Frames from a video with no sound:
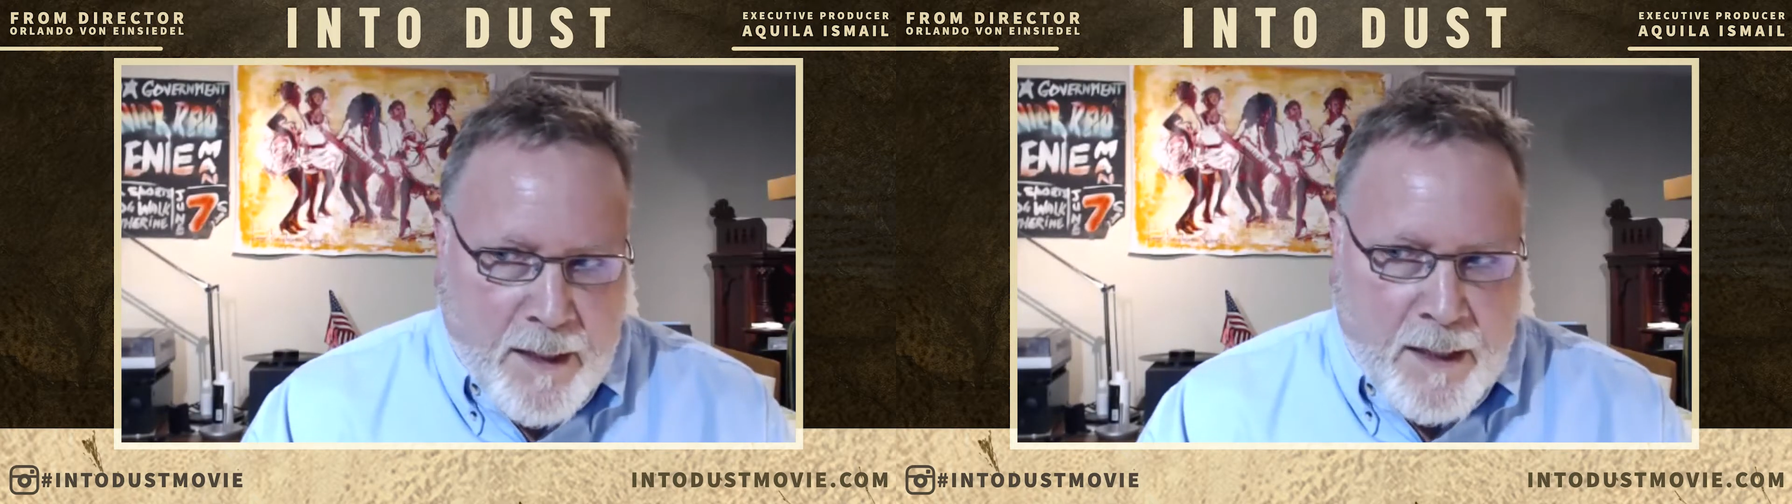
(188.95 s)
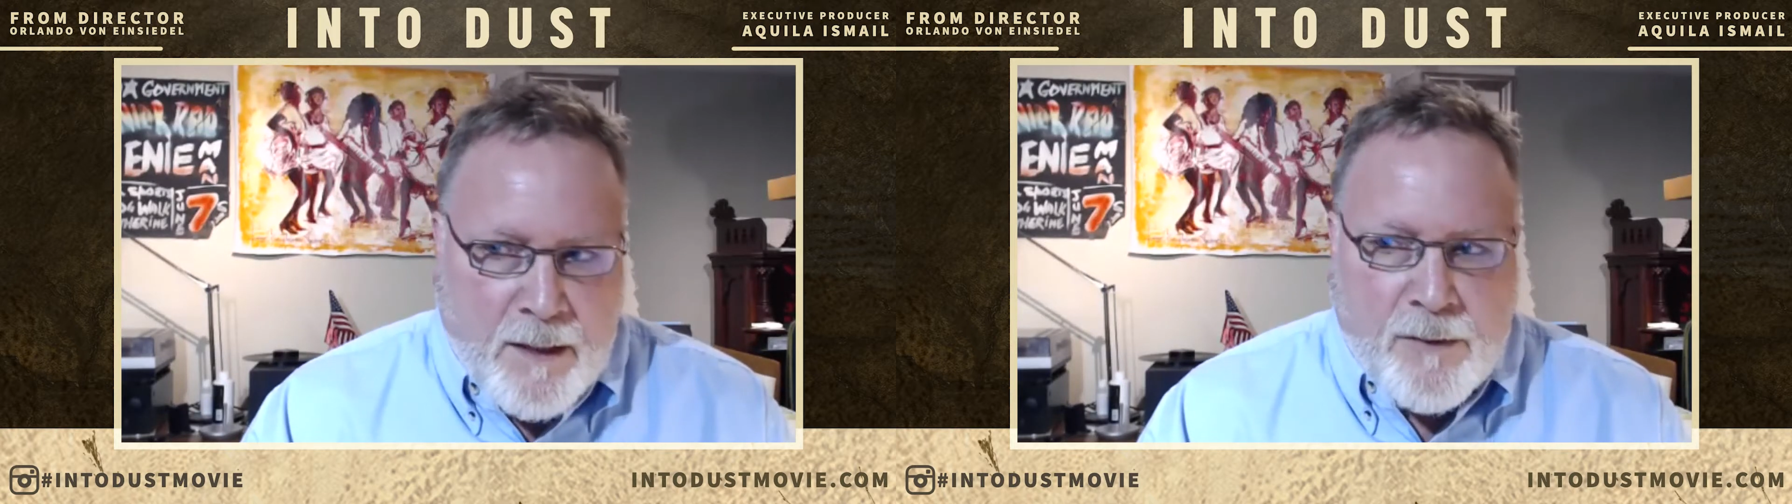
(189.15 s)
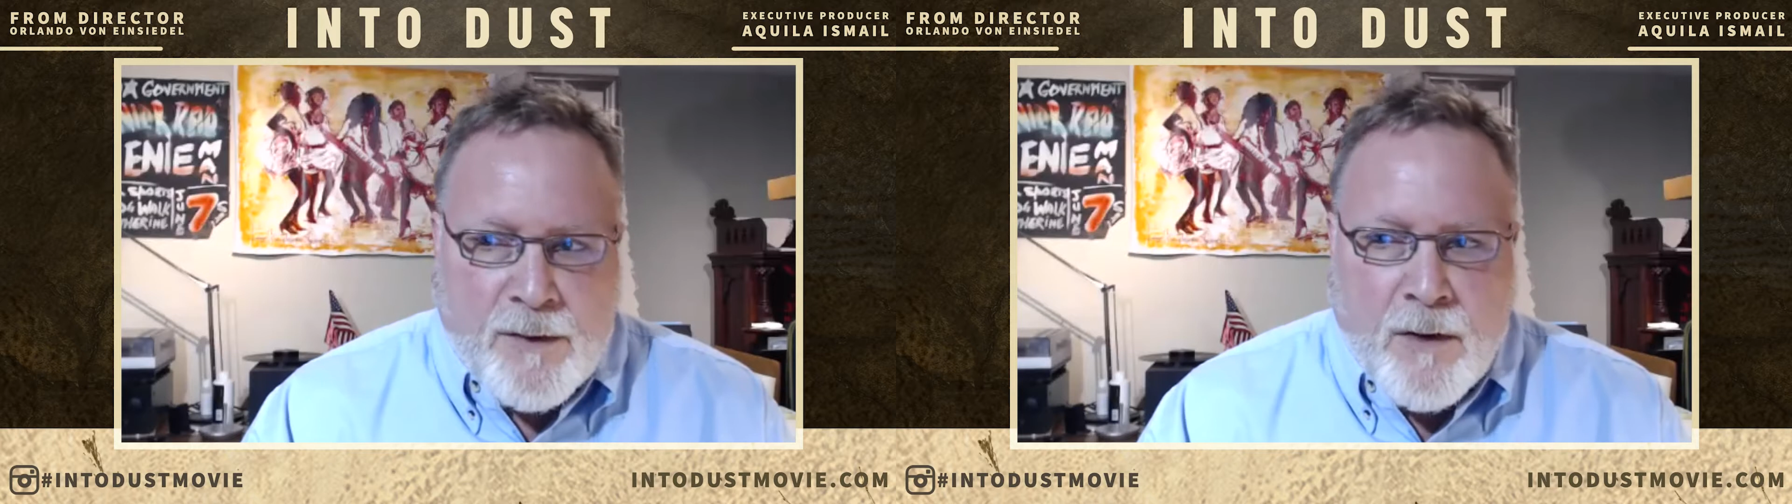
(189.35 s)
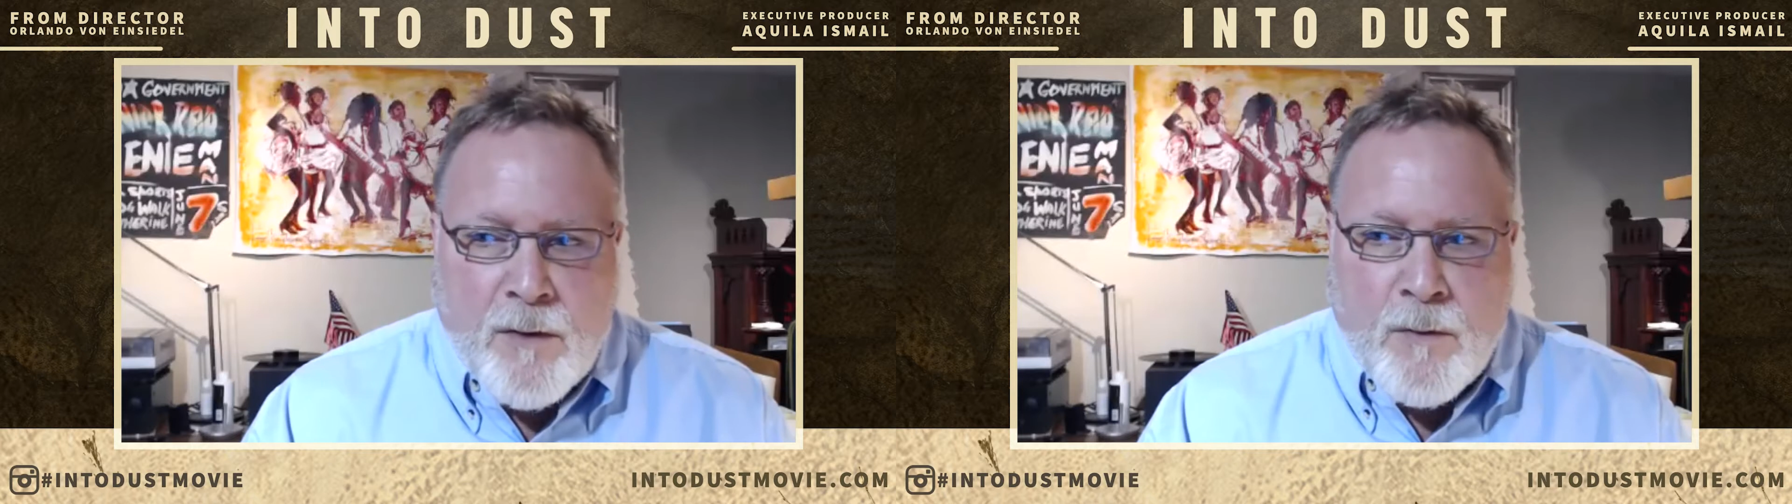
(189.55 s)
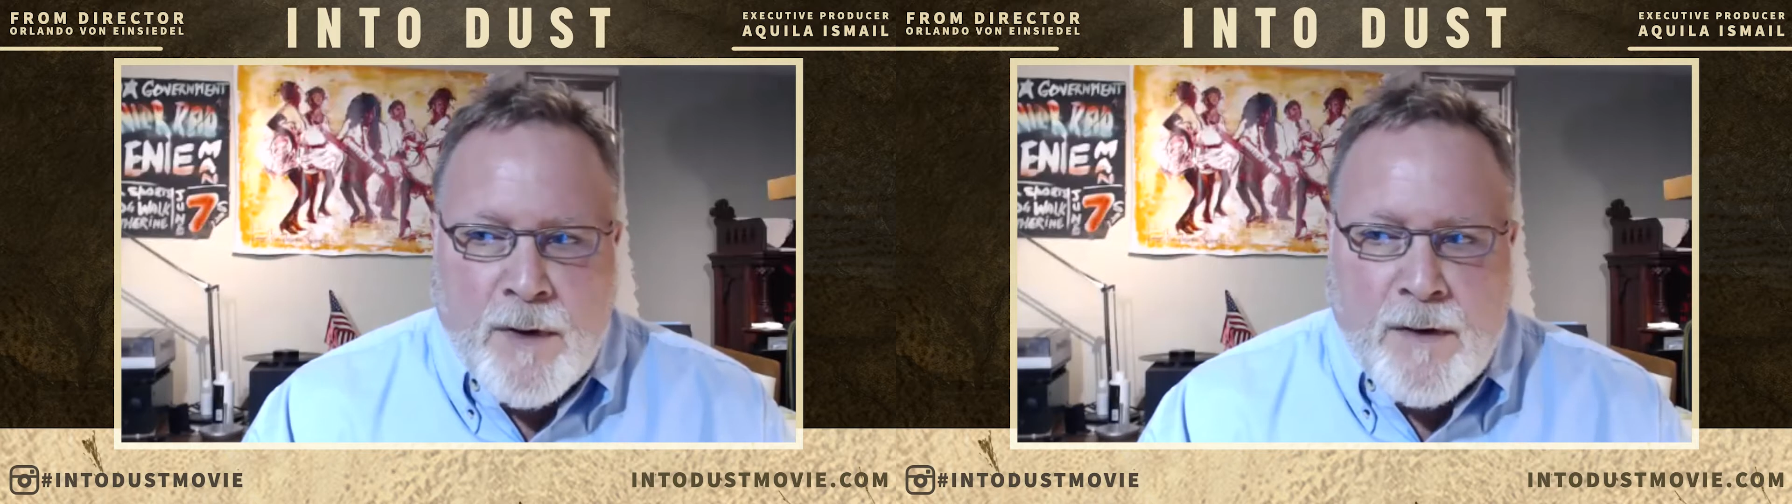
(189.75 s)
And I'll
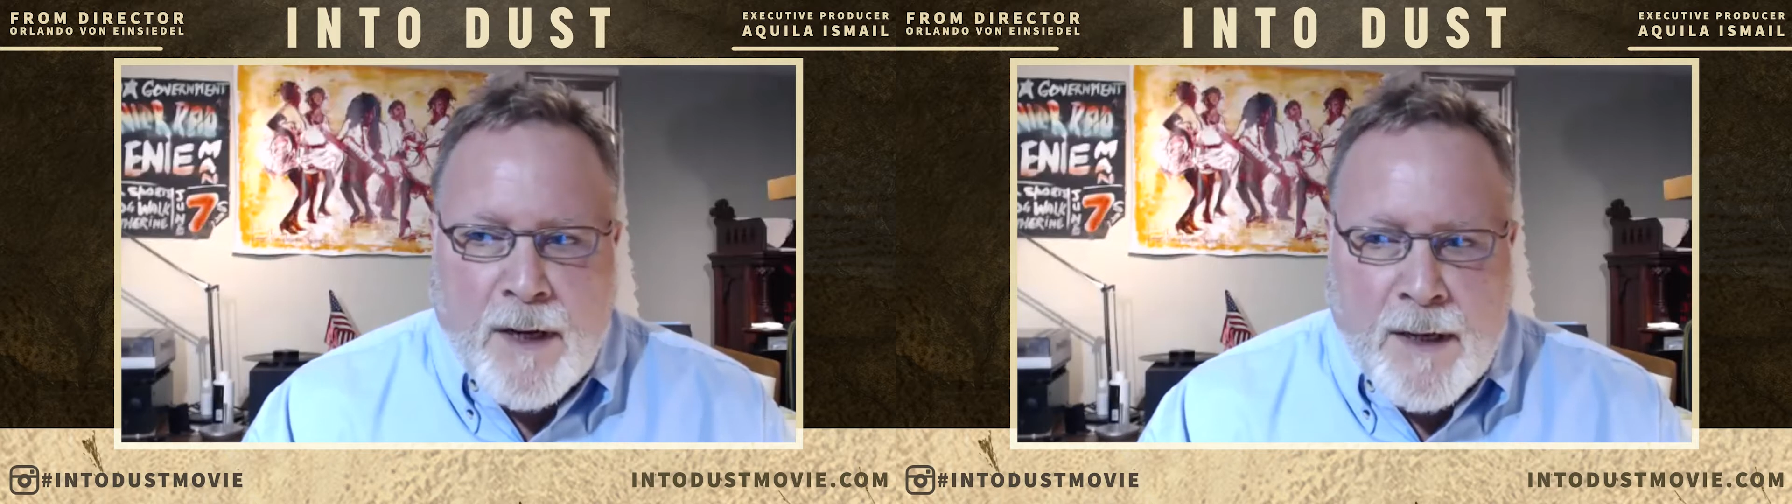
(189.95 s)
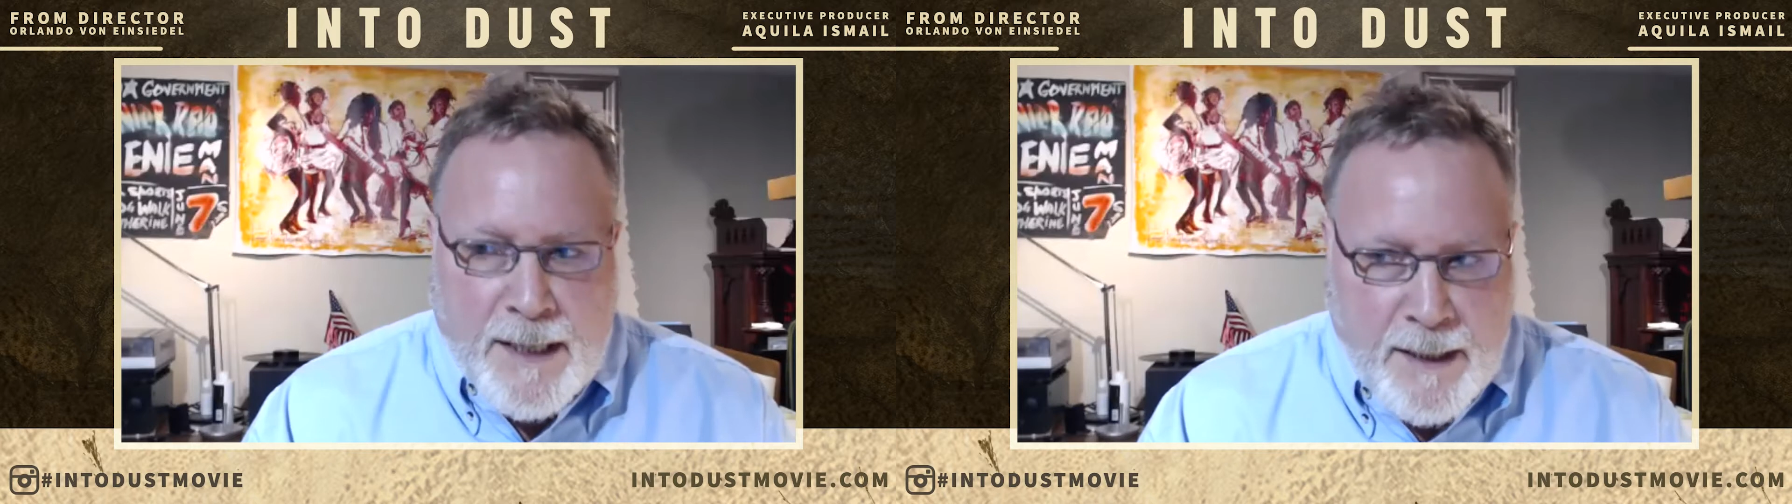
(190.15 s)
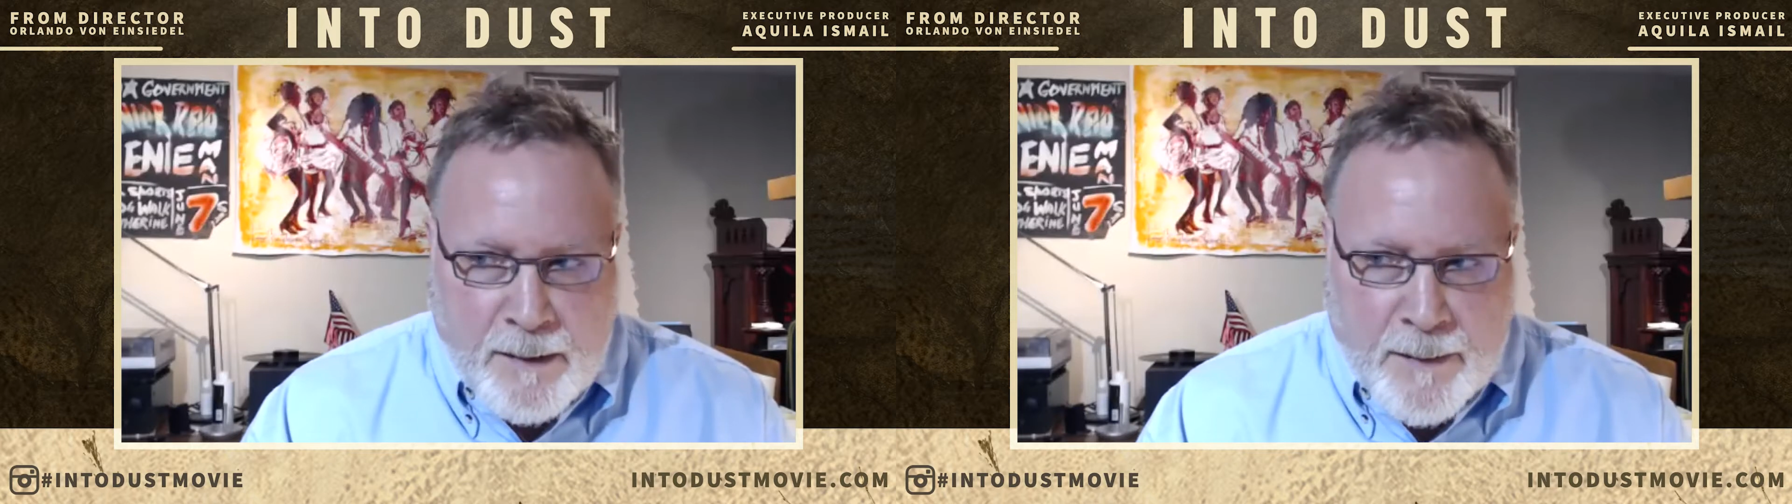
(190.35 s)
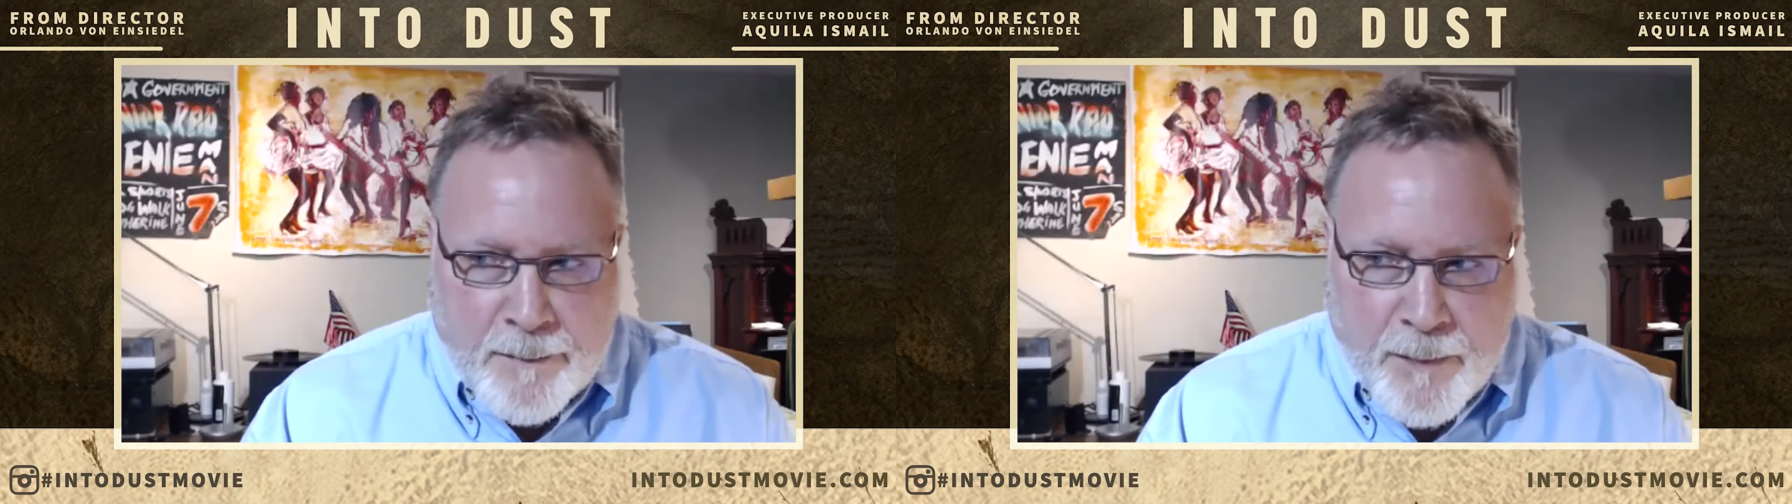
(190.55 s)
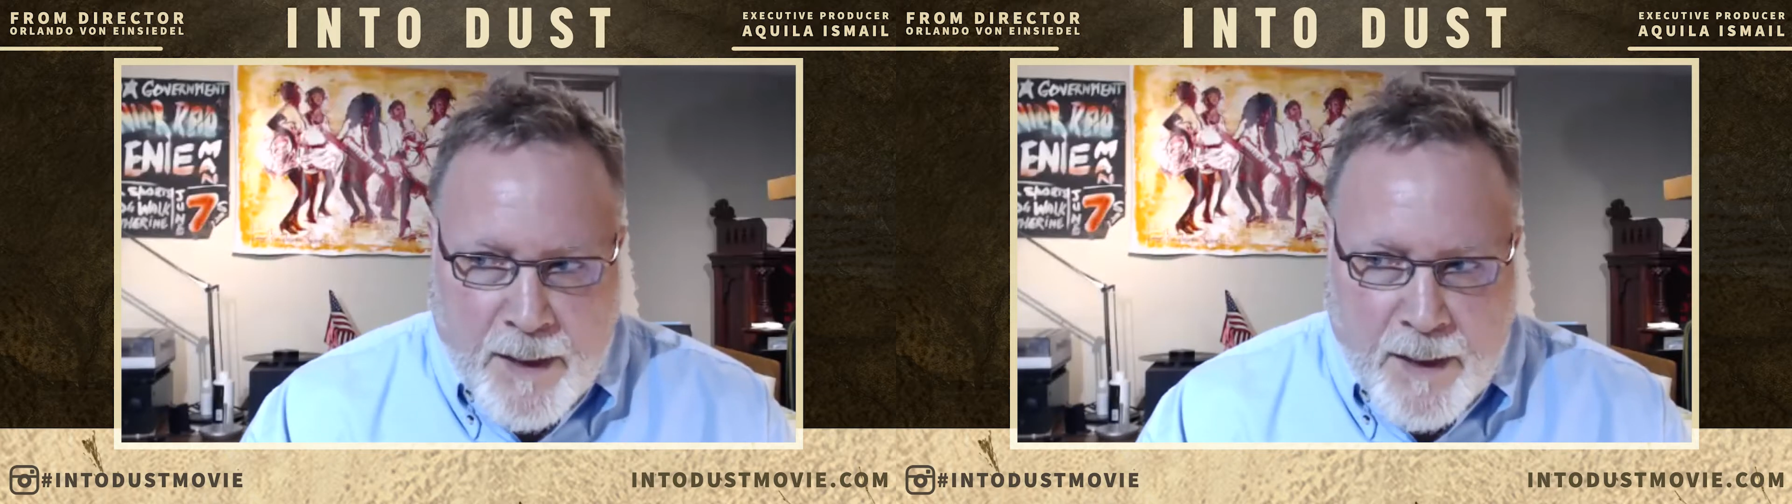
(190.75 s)
start with Aquila.